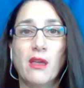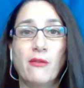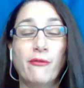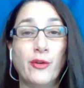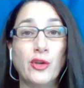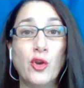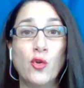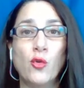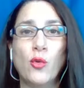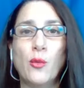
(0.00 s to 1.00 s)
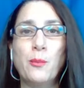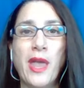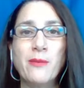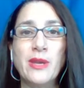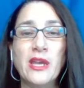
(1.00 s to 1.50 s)
for you
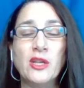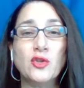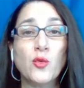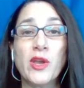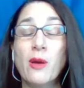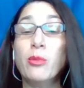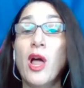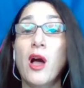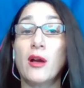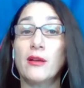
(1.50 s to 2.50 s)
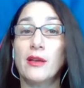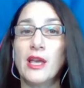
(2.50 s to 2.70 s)
may be doing a blog,